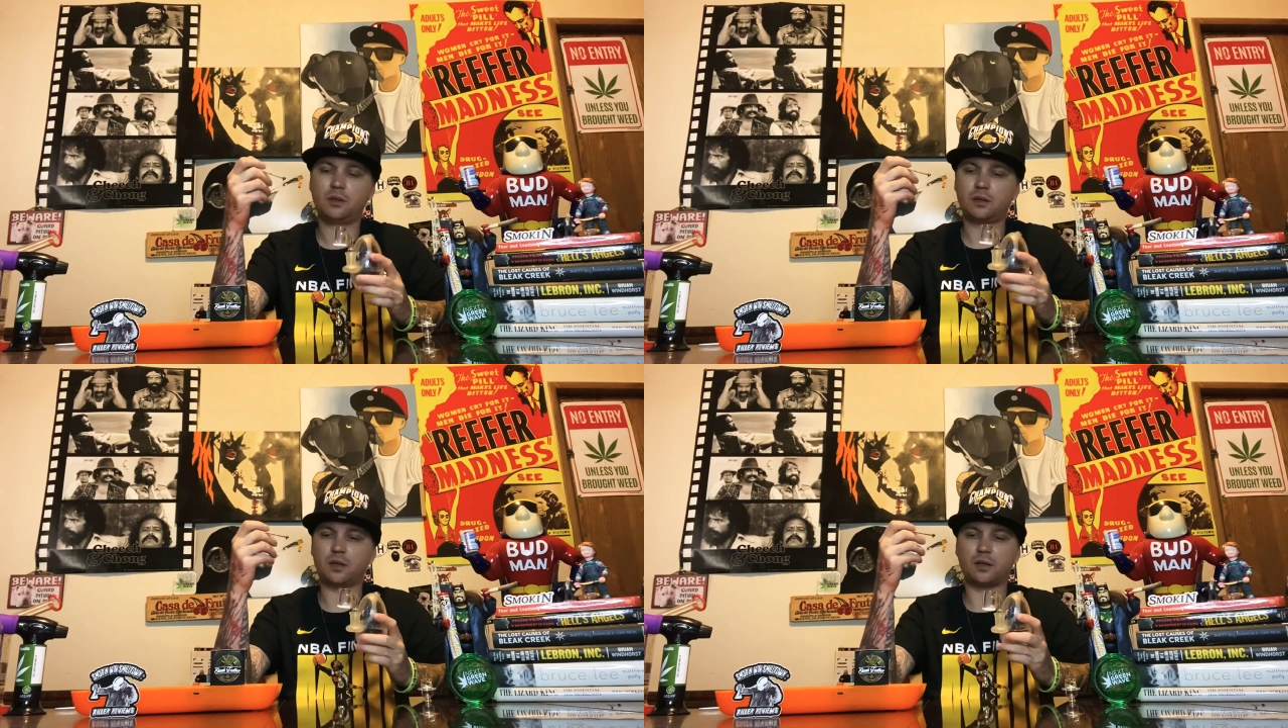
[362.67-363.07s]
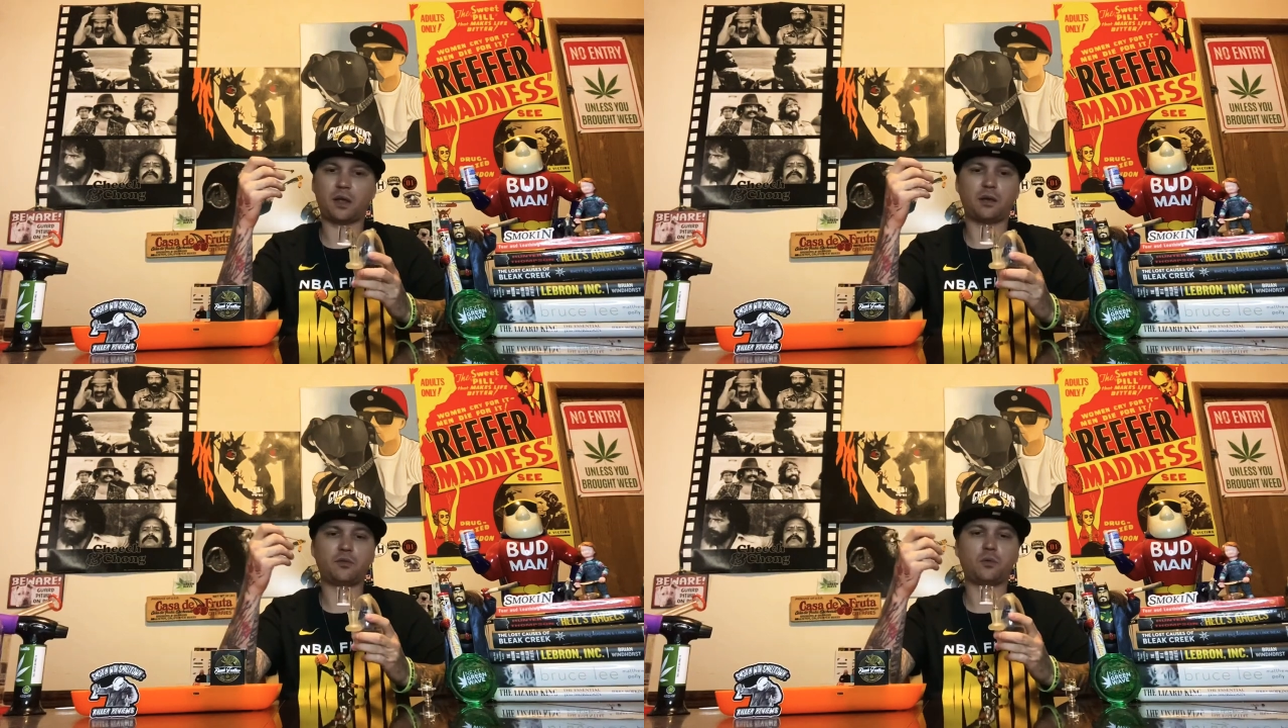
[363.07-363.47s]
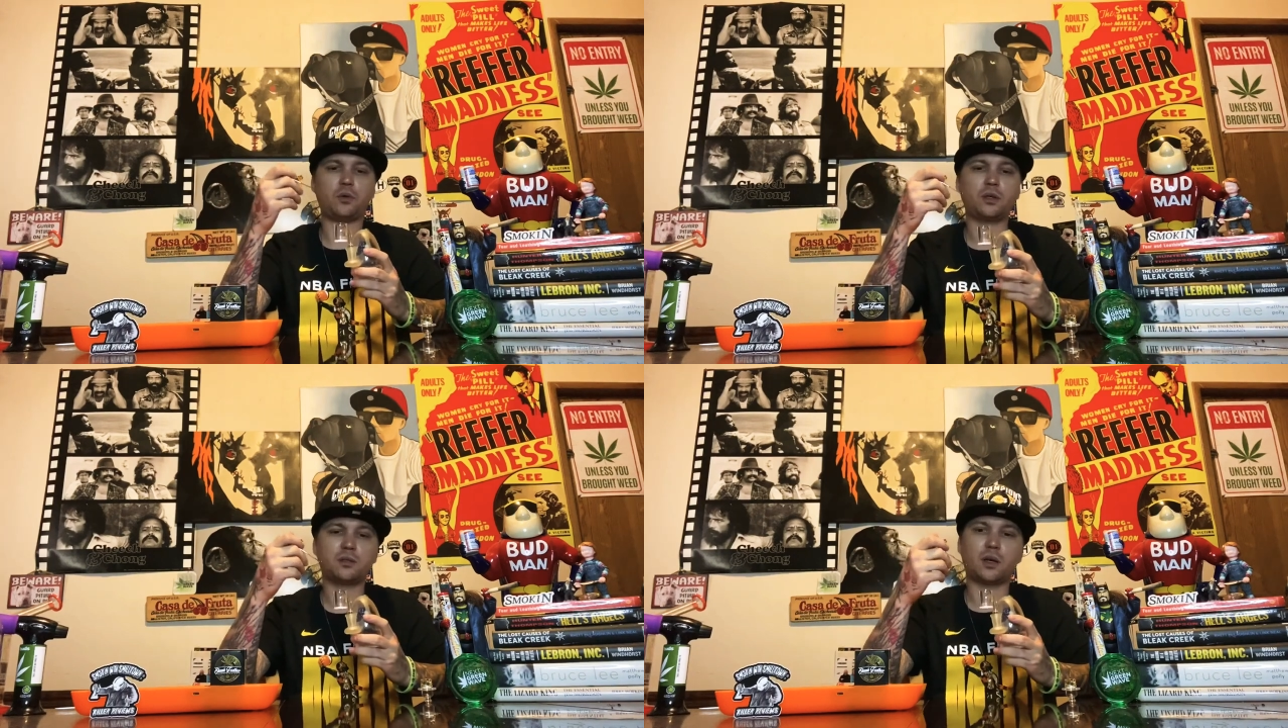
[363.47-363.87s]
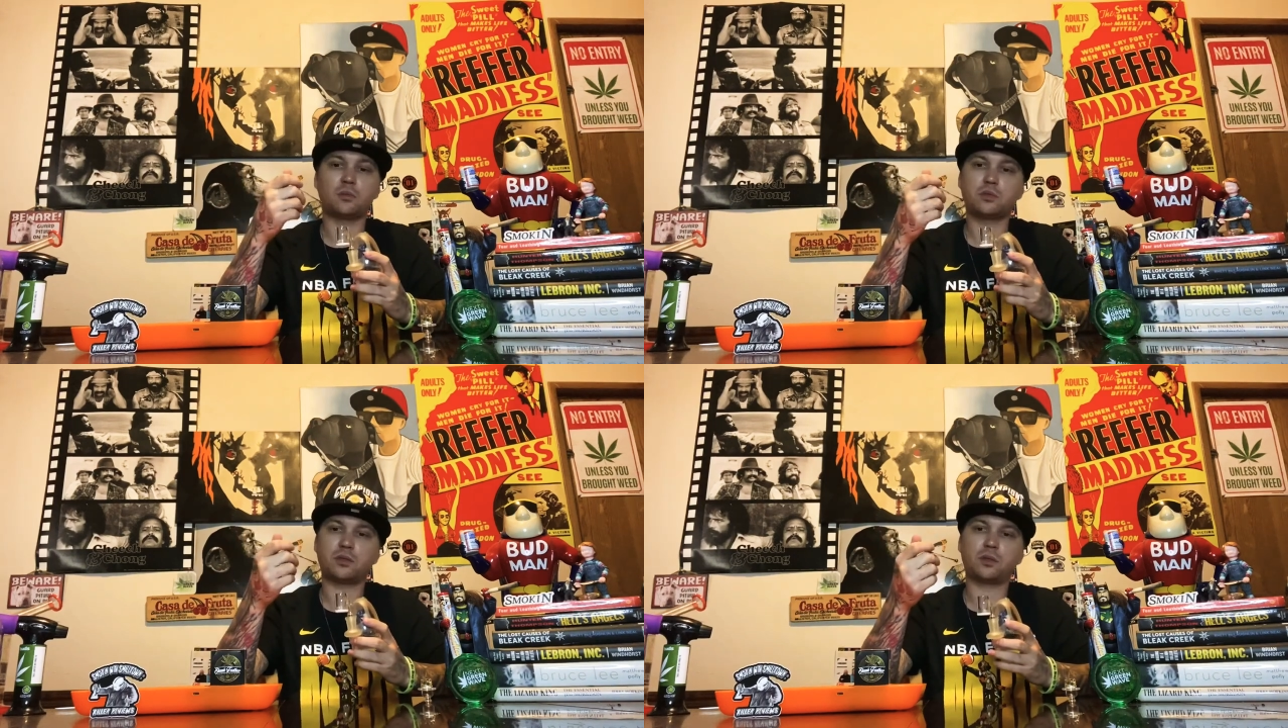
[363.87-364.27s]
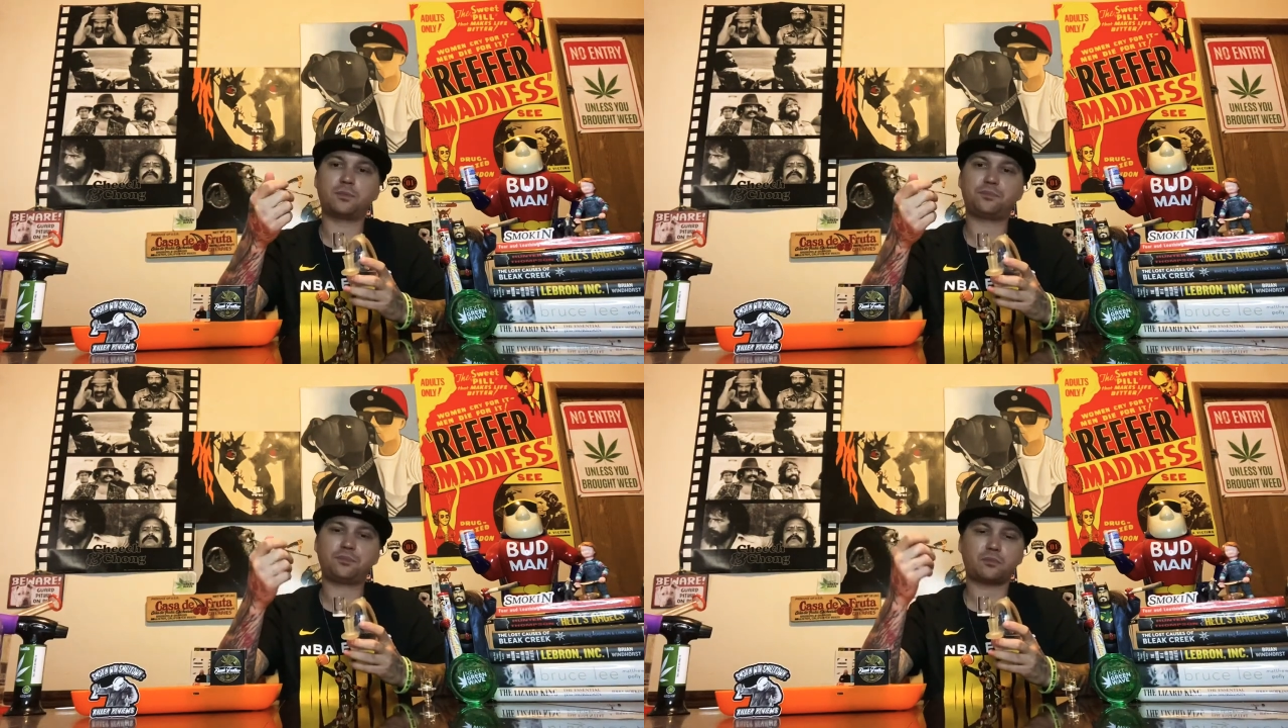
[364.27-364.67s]
Like day of the week type shit.
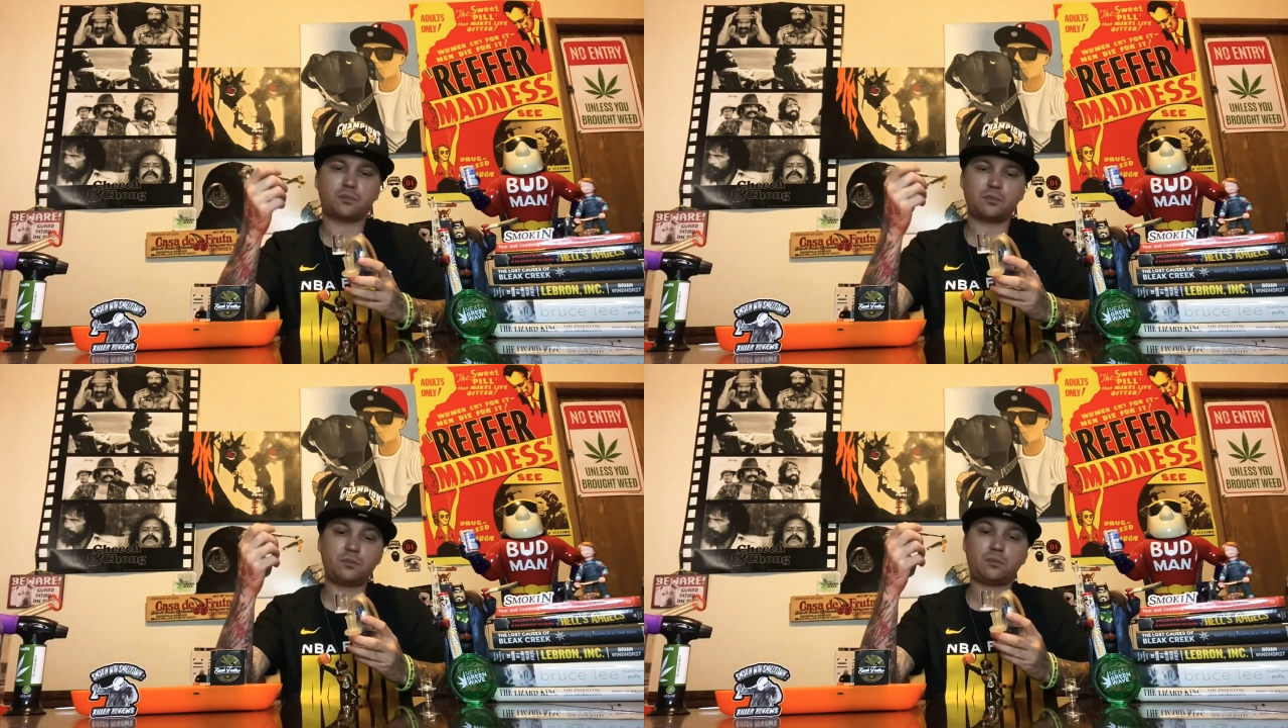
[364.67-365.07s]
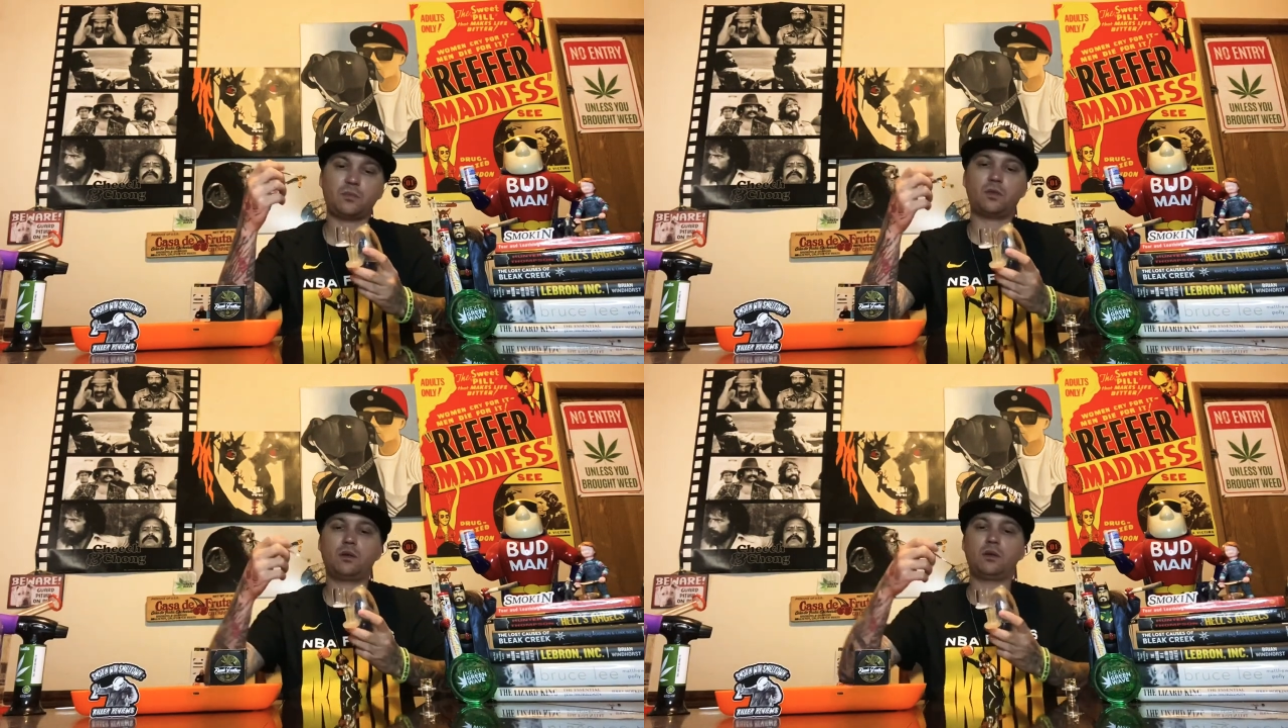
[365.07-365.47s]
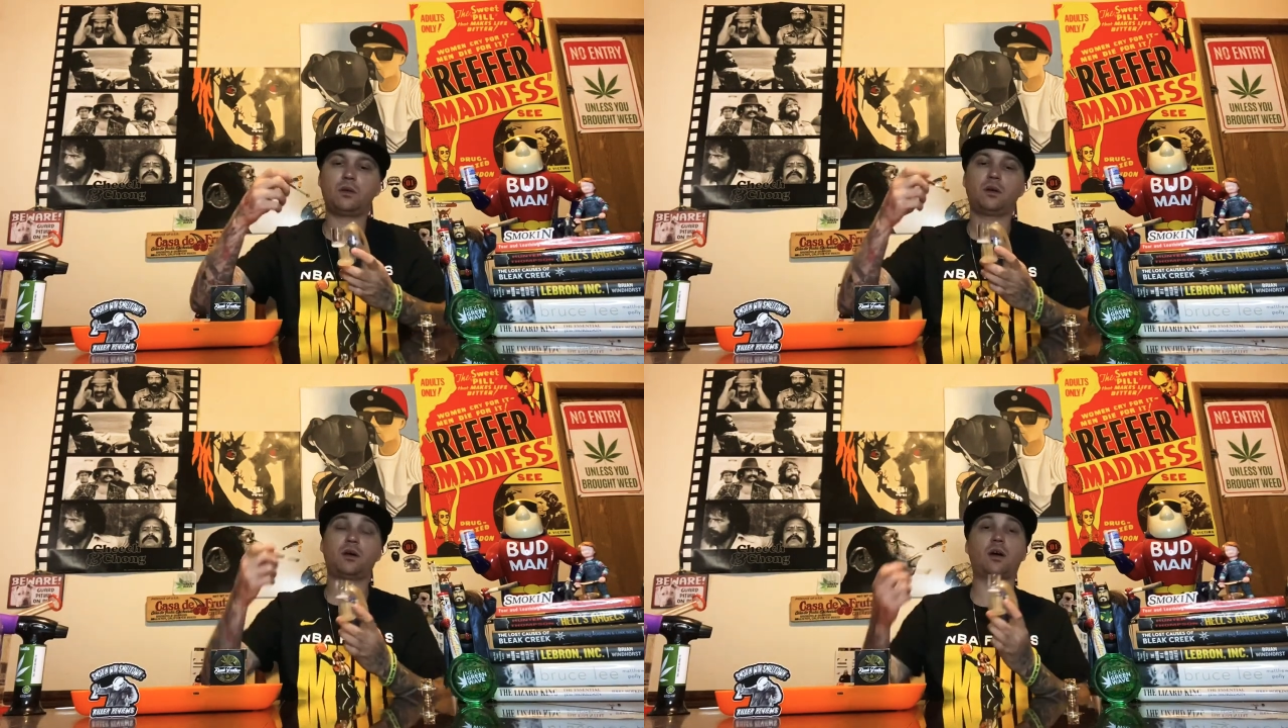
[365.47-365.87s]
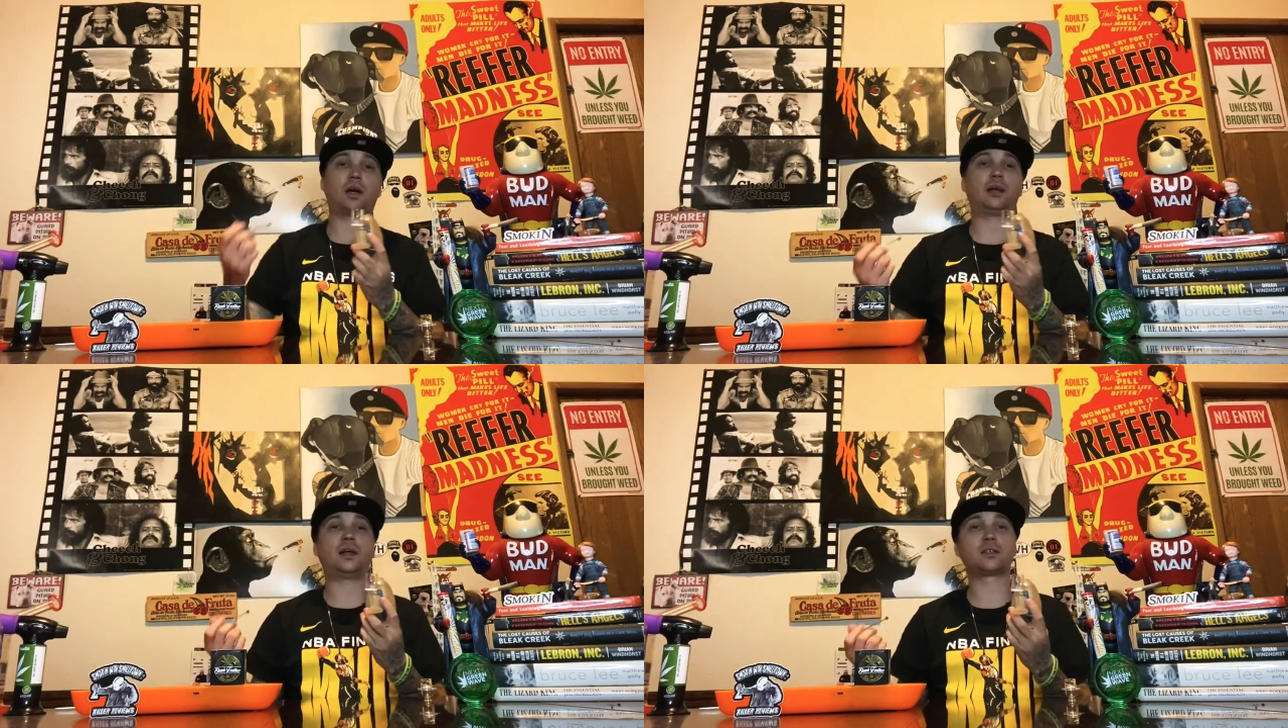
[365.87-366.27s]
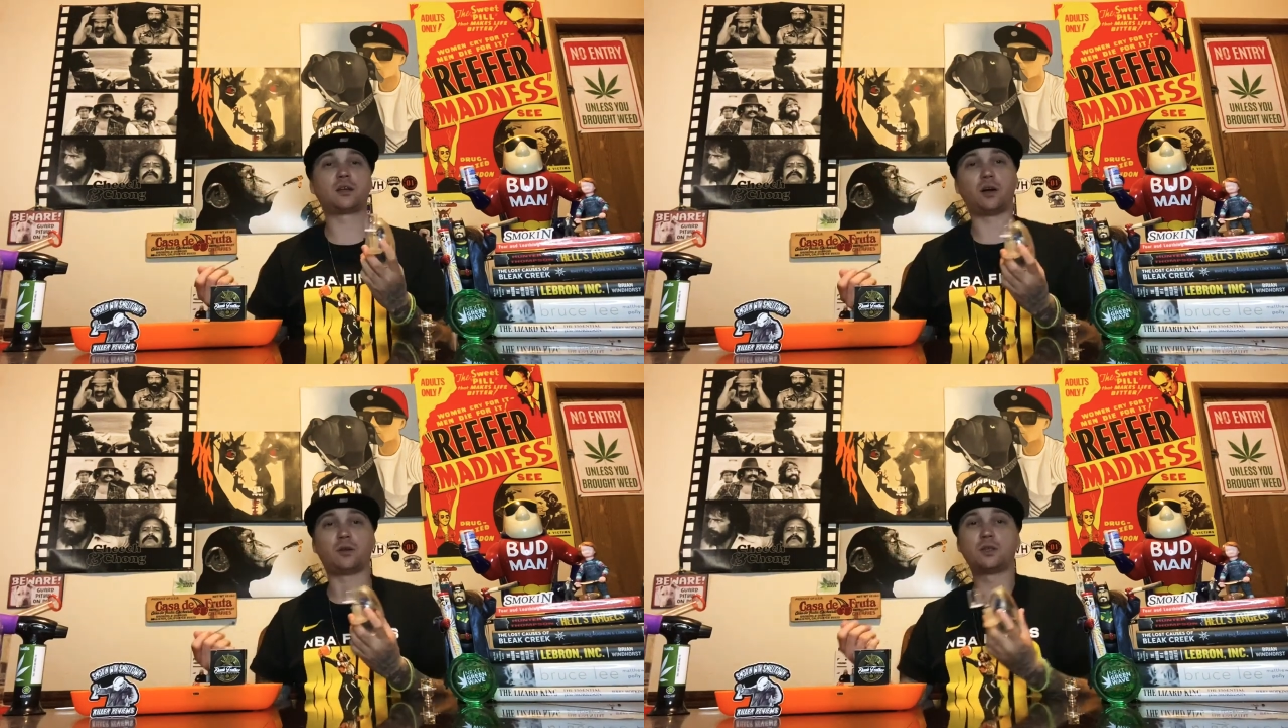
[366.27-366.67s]
Alright, let's go.